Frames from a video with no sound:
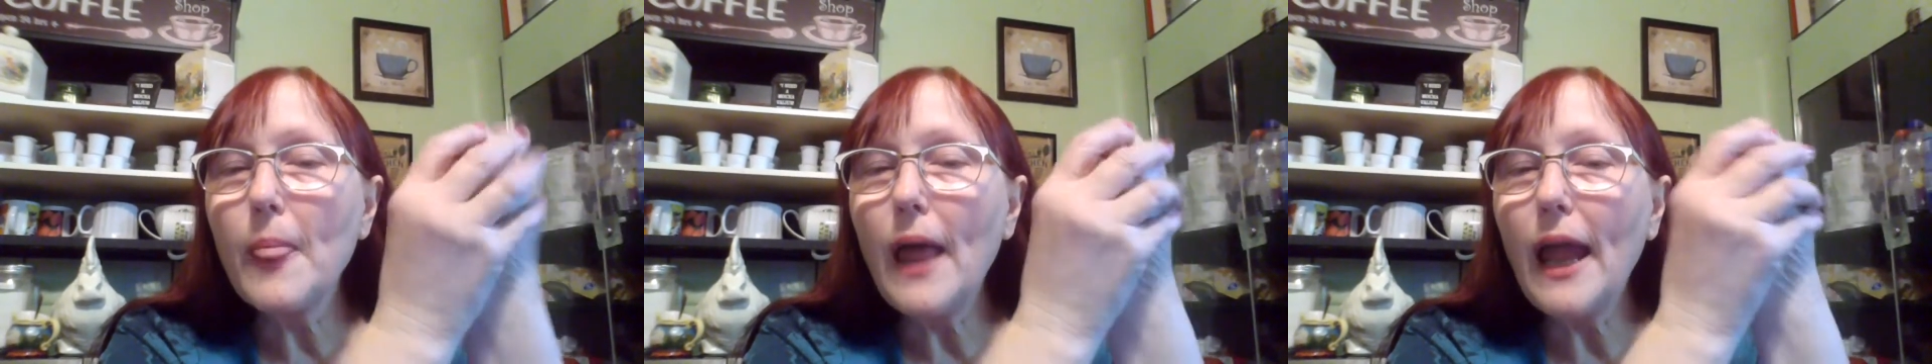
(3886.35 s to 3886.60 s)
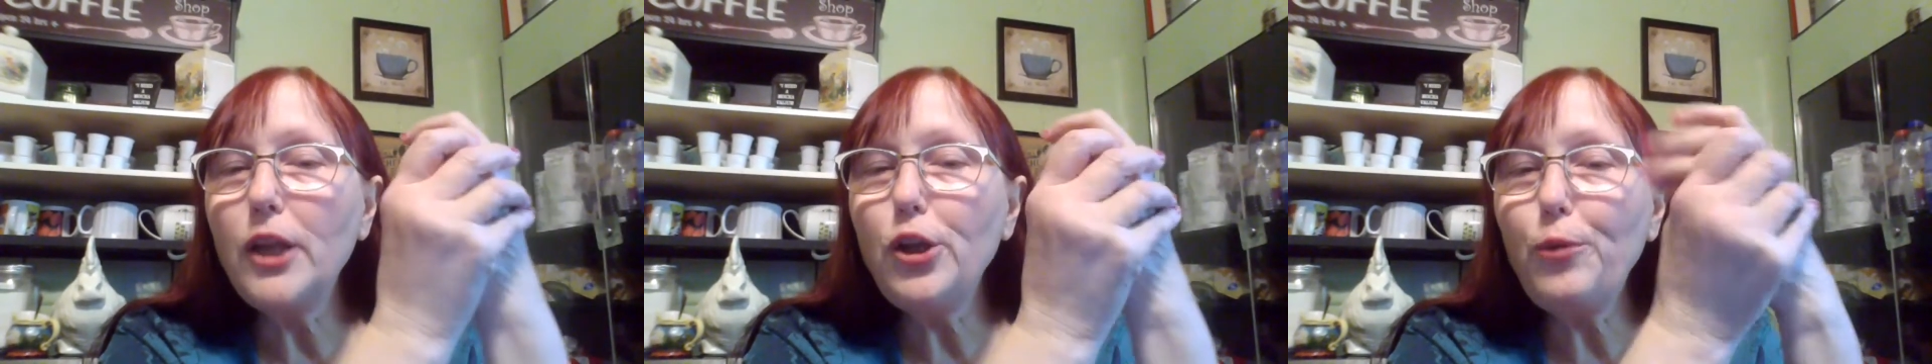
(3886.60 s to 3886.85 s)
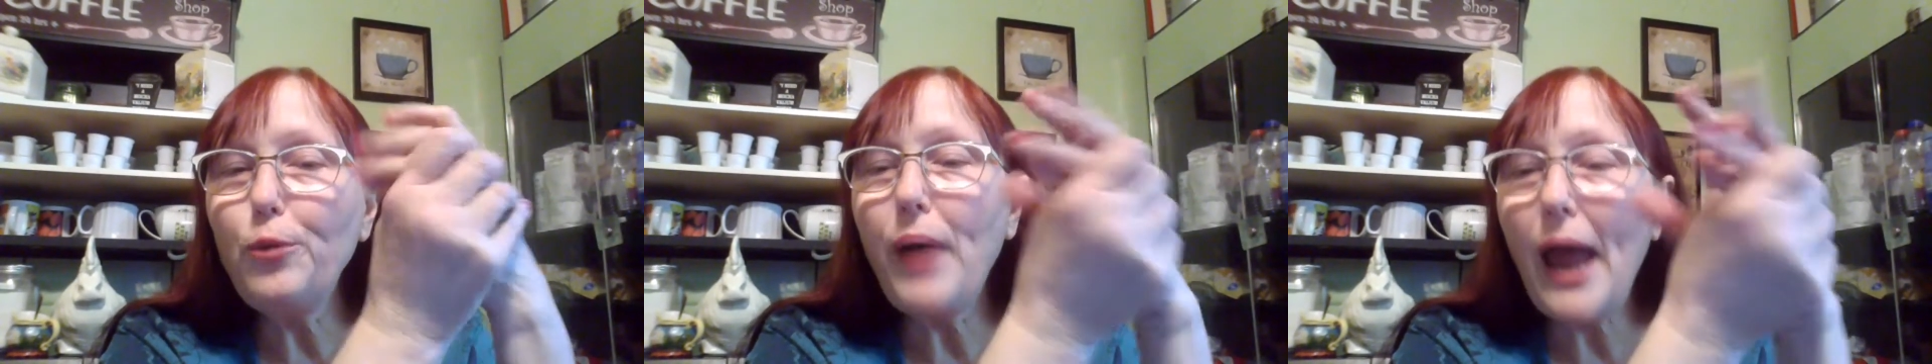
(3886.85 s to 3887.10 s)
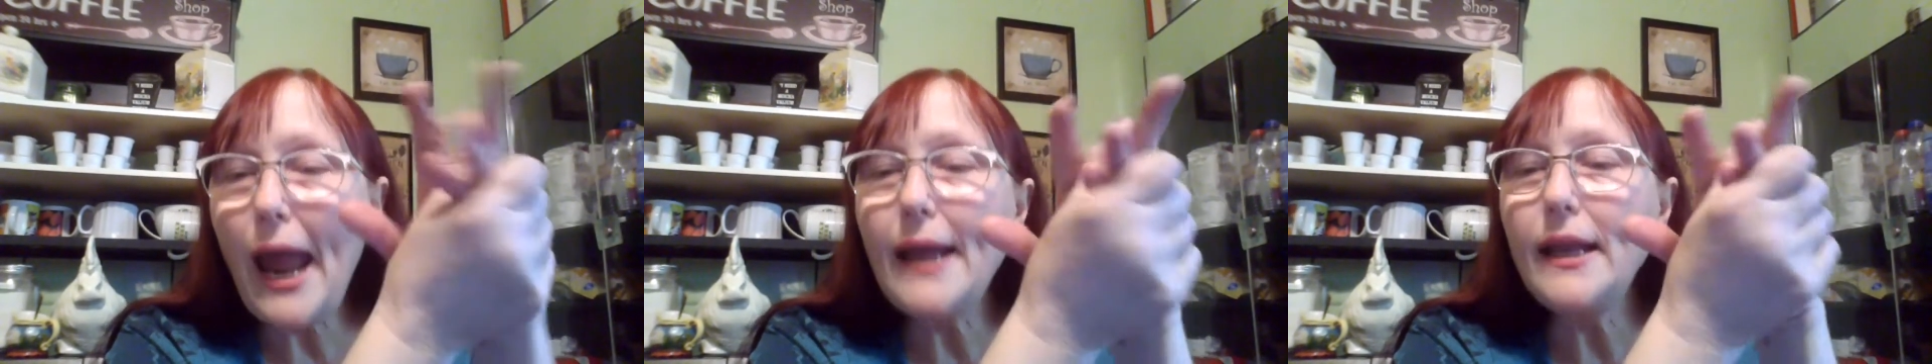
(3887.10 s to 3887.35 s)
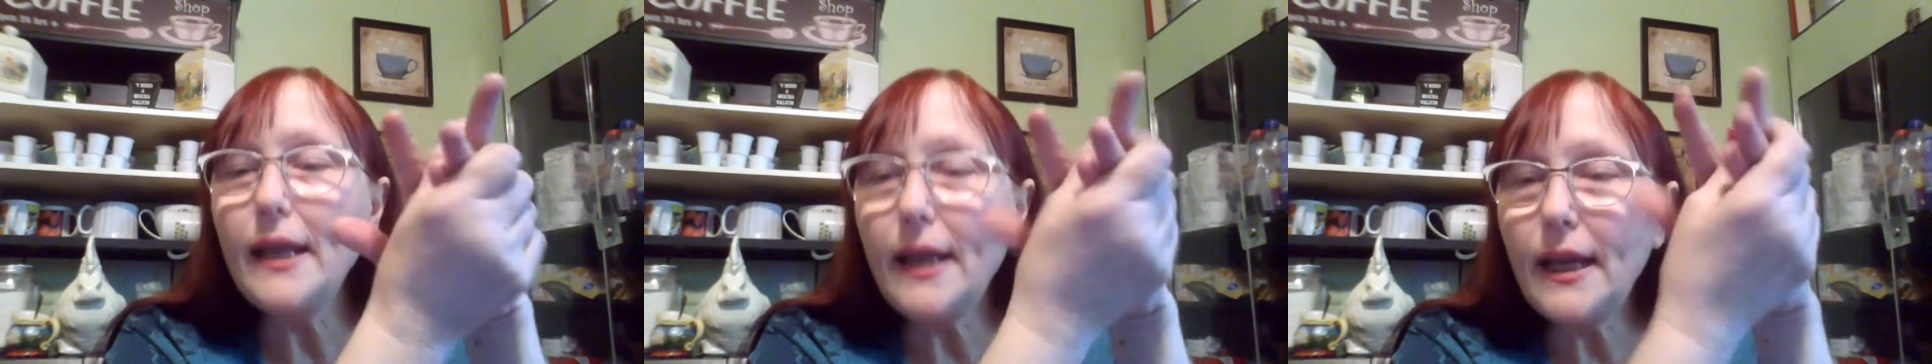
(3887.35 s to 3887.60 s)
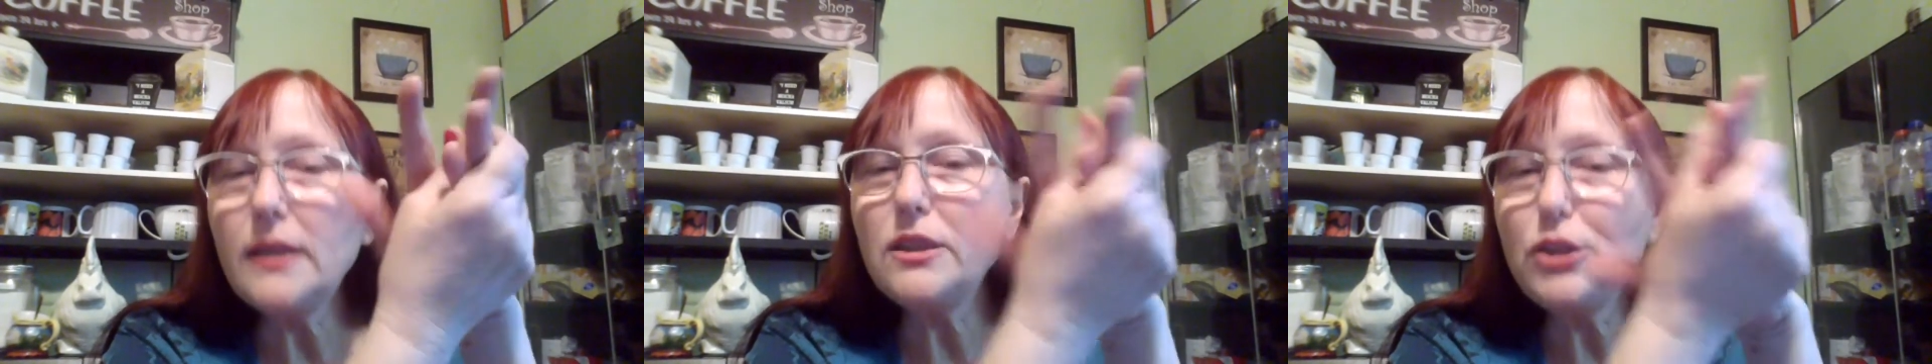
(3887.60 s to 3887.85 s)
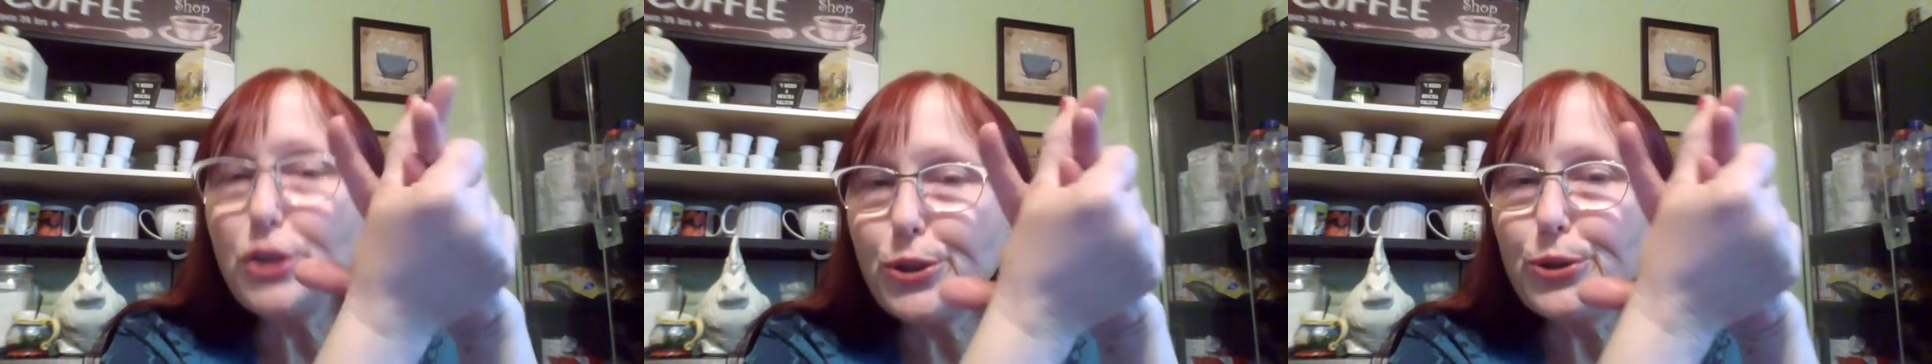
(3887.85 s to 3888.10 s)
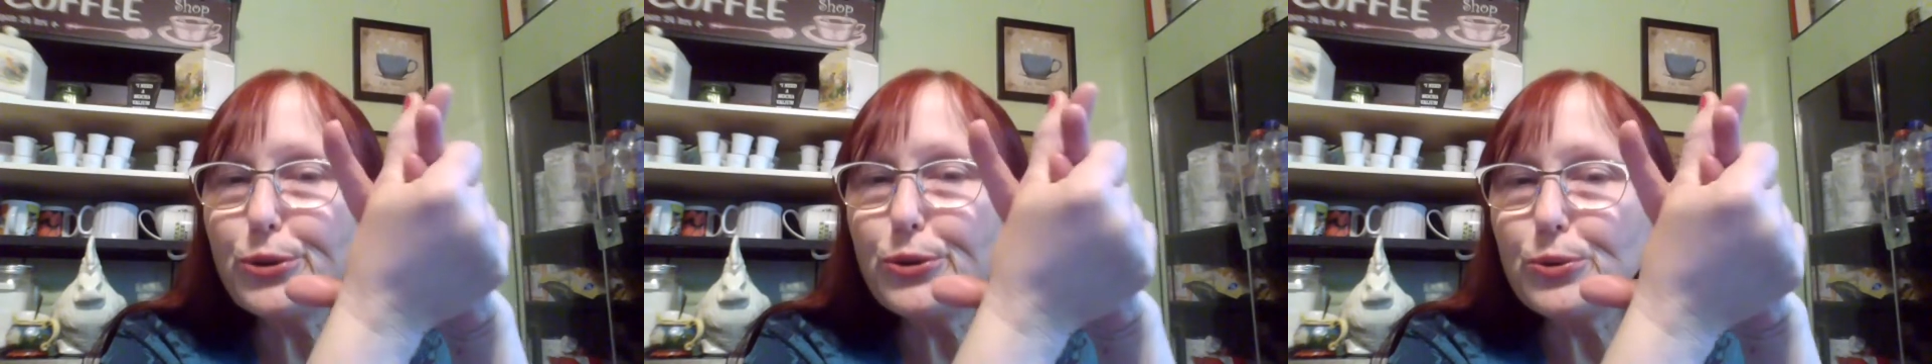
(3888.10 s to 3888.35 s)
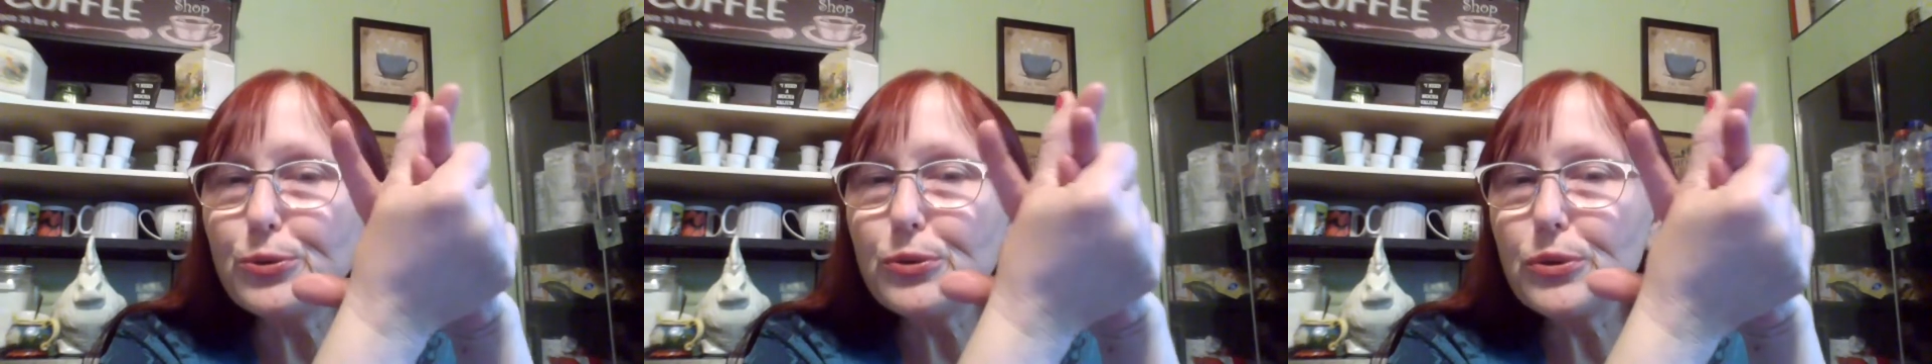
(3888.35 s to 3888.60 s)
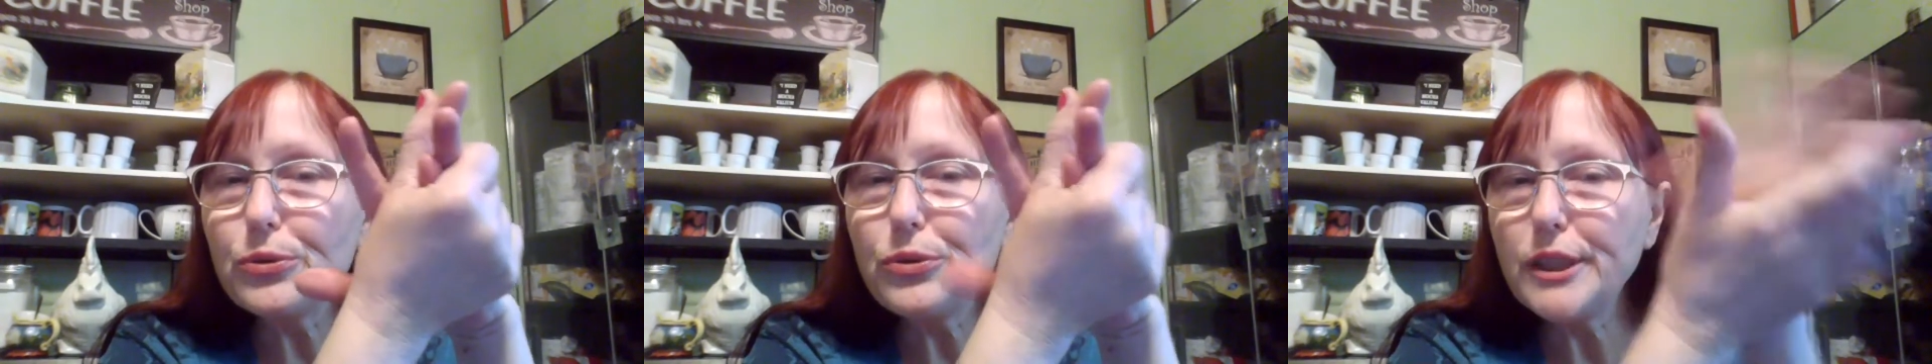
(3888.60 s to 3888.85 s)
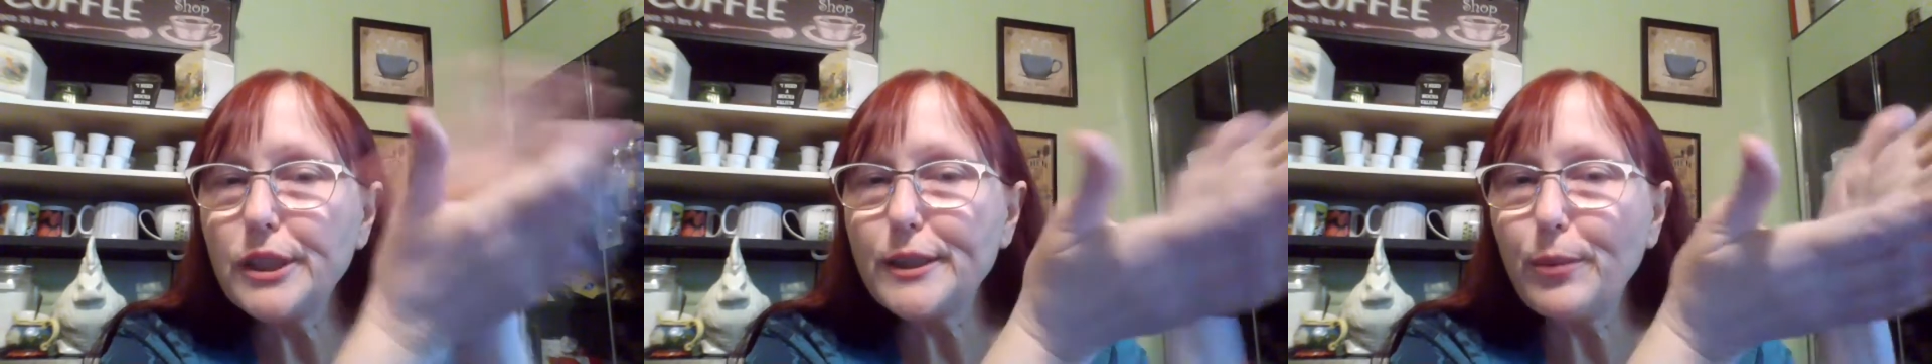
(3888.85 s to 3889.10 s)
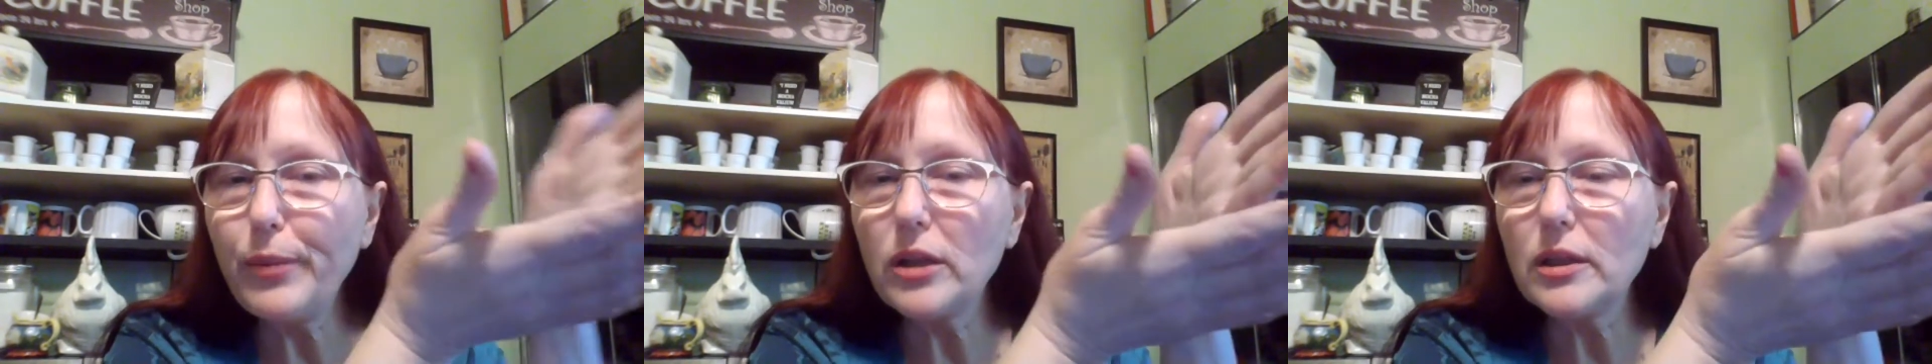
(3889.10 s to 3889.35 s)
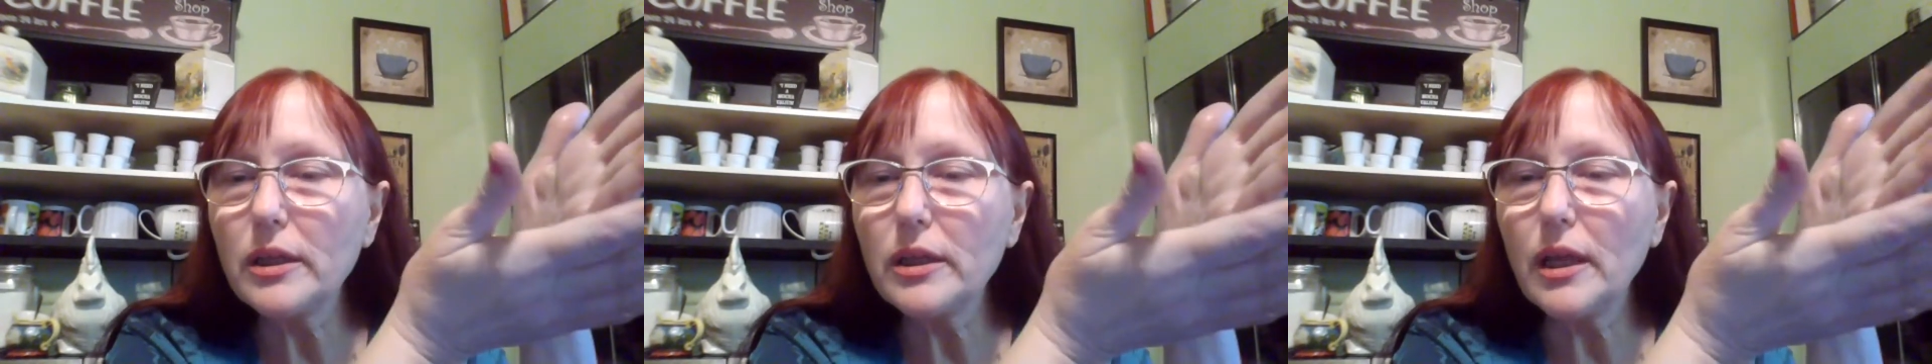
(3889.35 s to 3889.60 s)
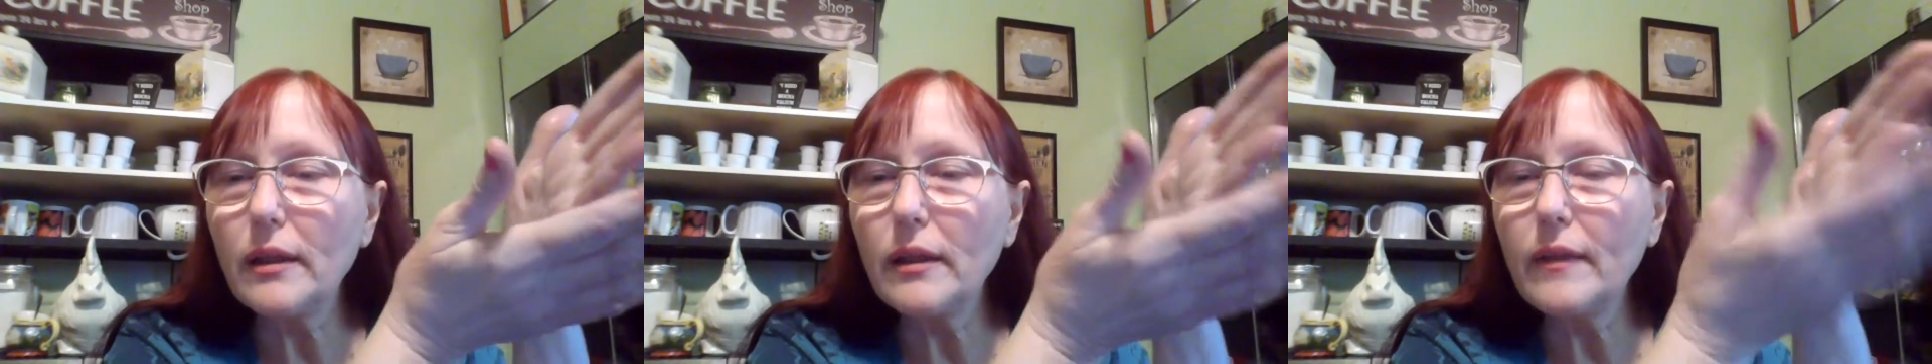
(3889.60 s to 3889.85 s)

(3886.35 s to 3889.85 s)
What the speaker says: and you paid into disability.